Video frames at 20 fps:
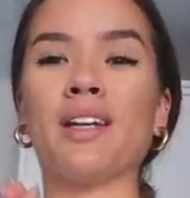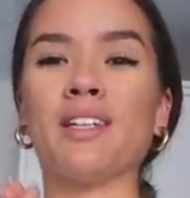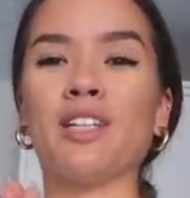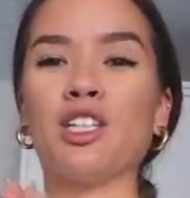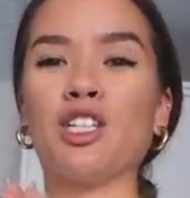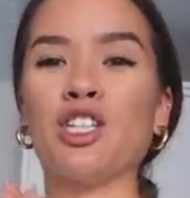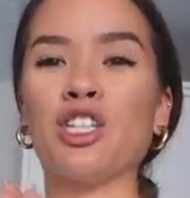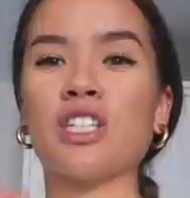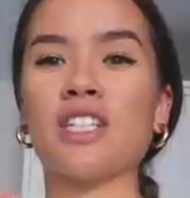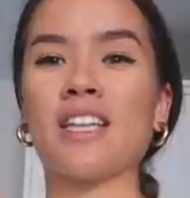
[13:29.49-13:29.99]
and
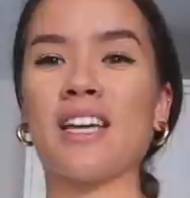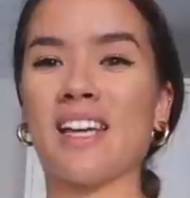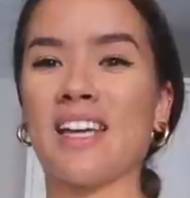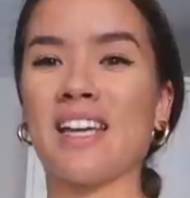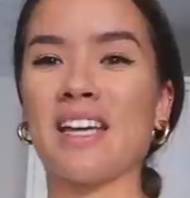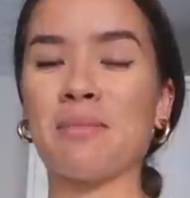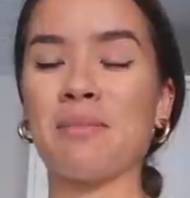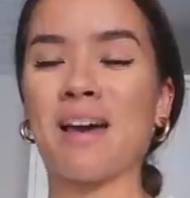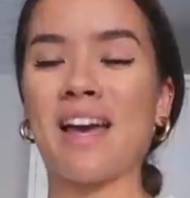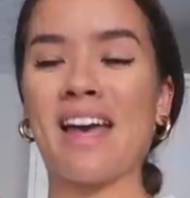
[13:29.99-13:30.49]
it's just
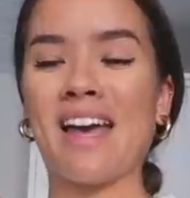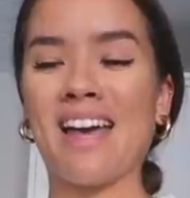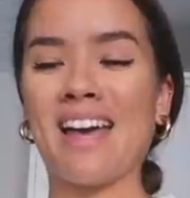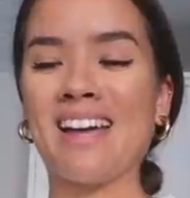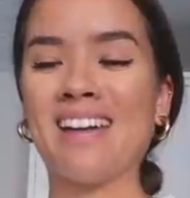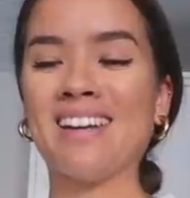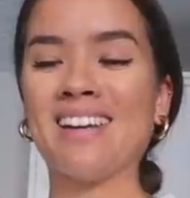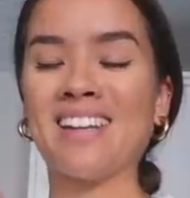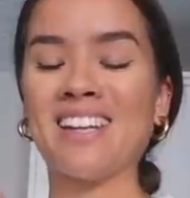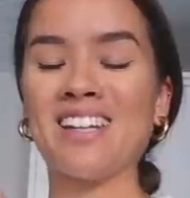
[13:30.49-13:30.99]
getting in my
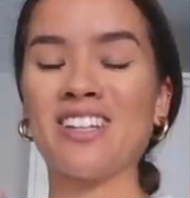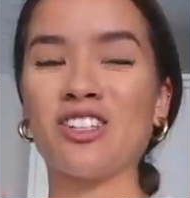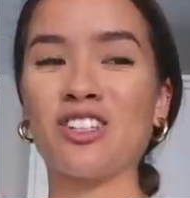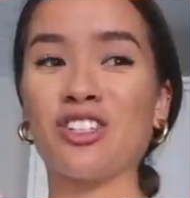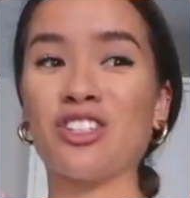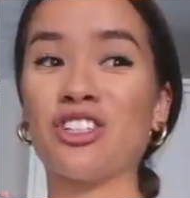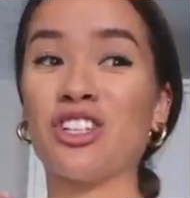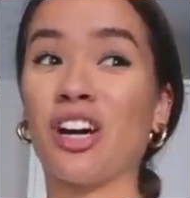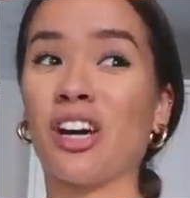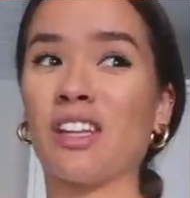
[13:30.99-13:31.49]
head that it's
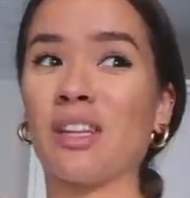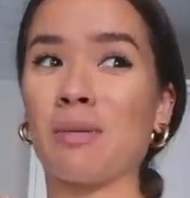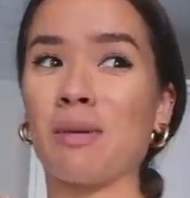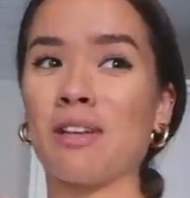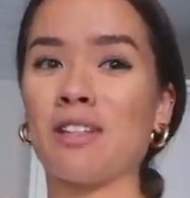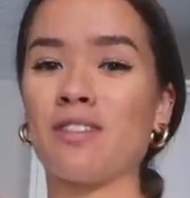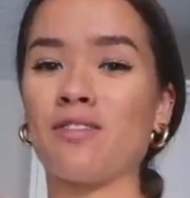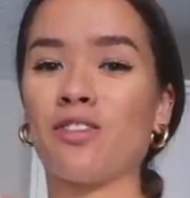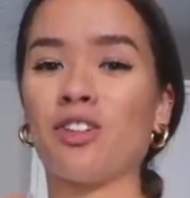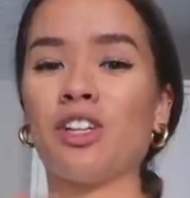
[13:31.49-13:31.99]
just not the
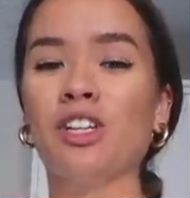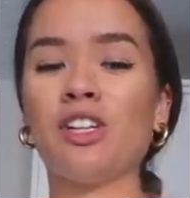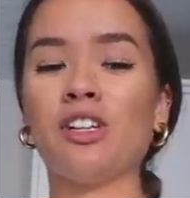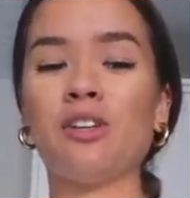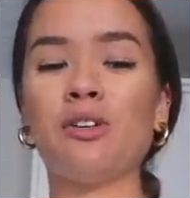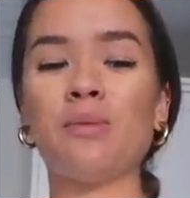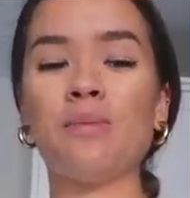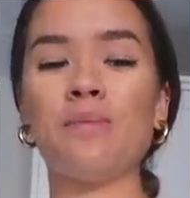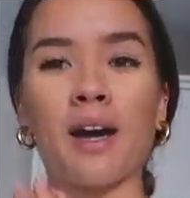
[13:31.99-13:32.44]
best for you.